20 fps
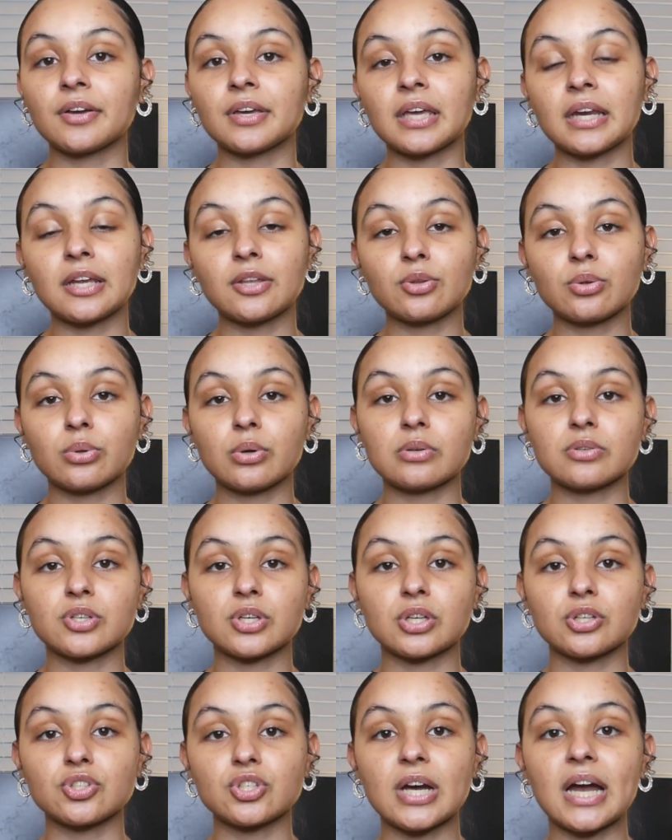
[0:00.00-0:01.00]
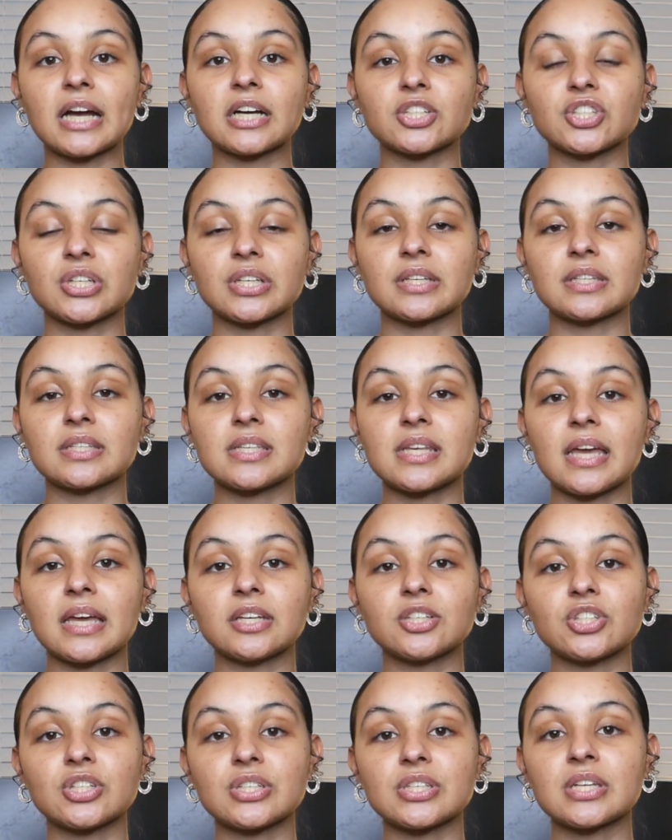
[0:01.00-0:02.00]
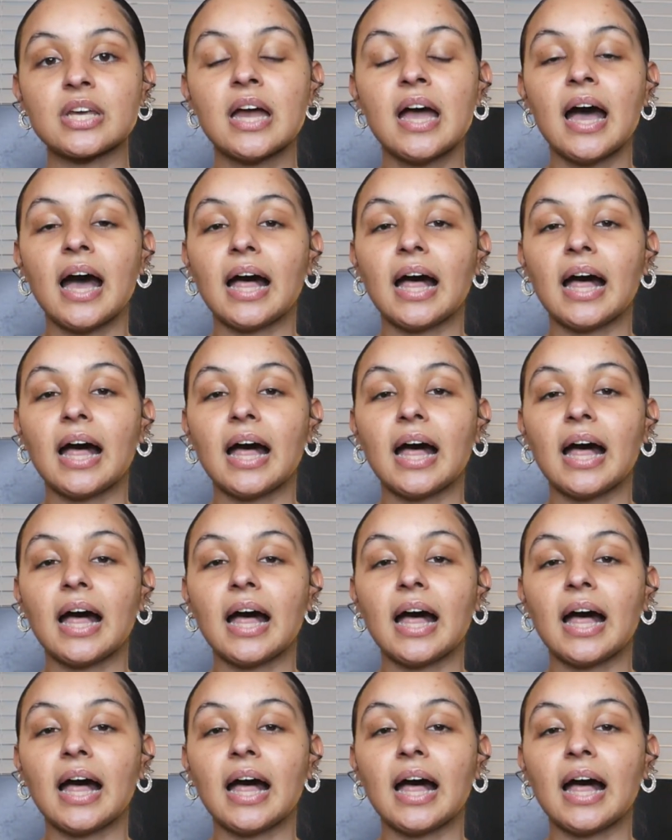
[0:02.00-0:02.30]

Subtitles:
getting through those contractions, and just